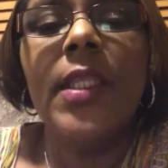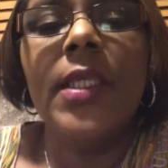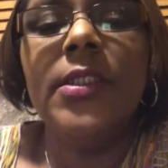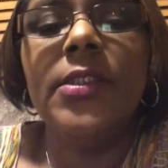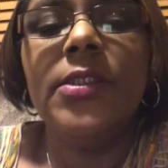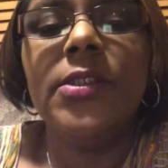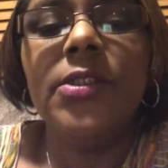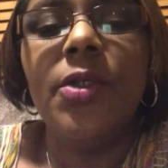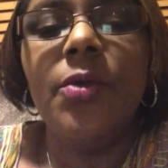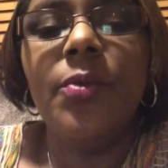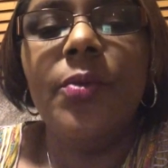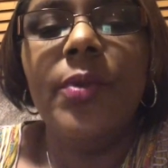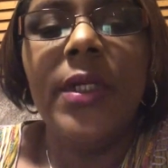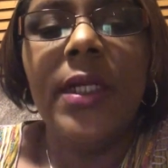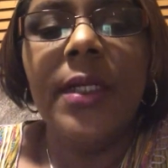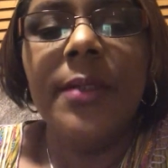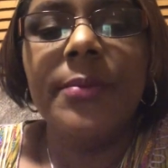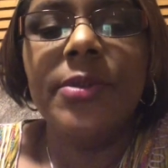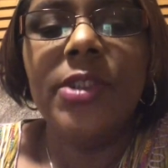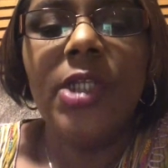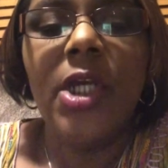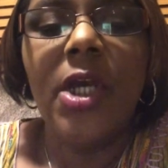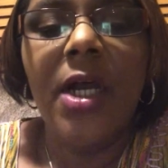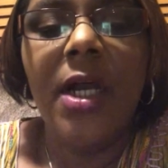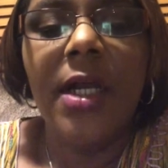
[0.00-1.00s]
So when I'm
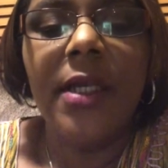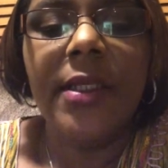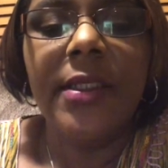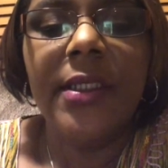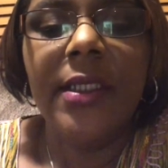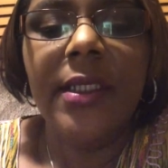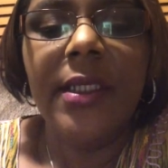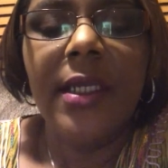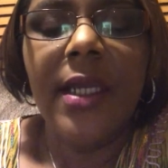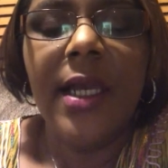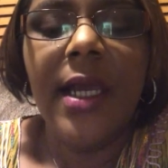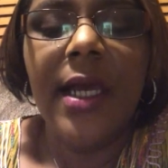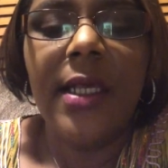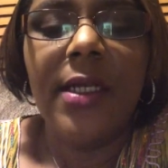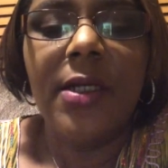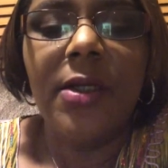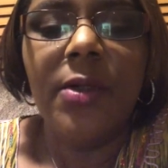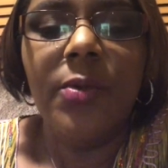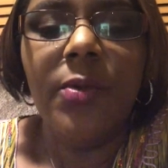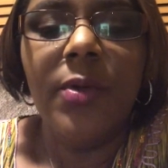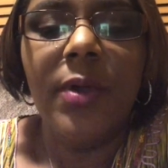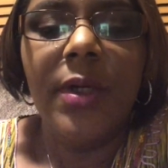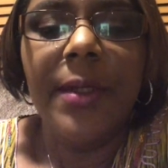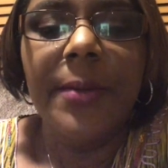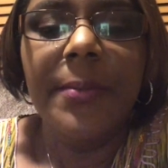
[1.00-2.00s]
talking, I
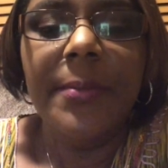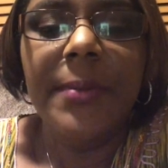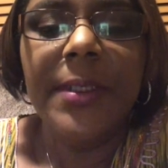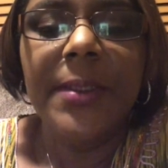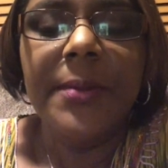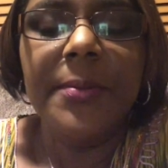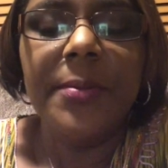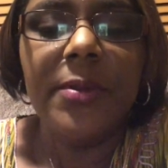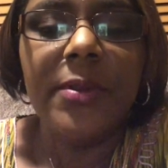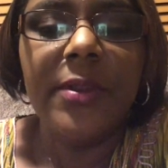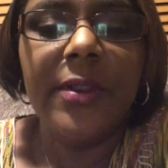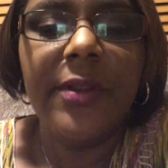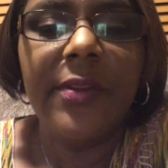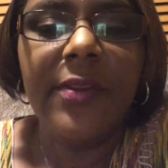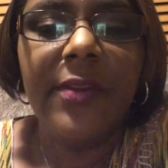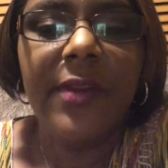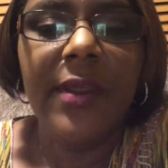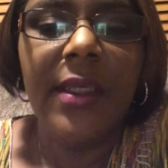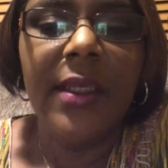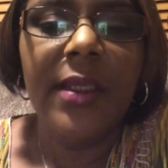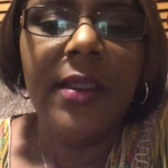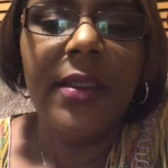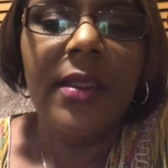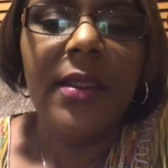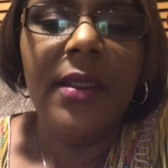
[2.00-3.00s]
don't want people to
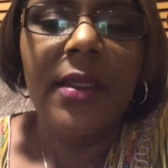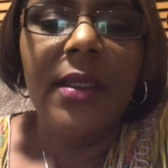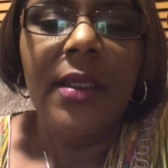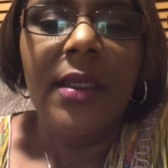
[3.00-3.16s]
think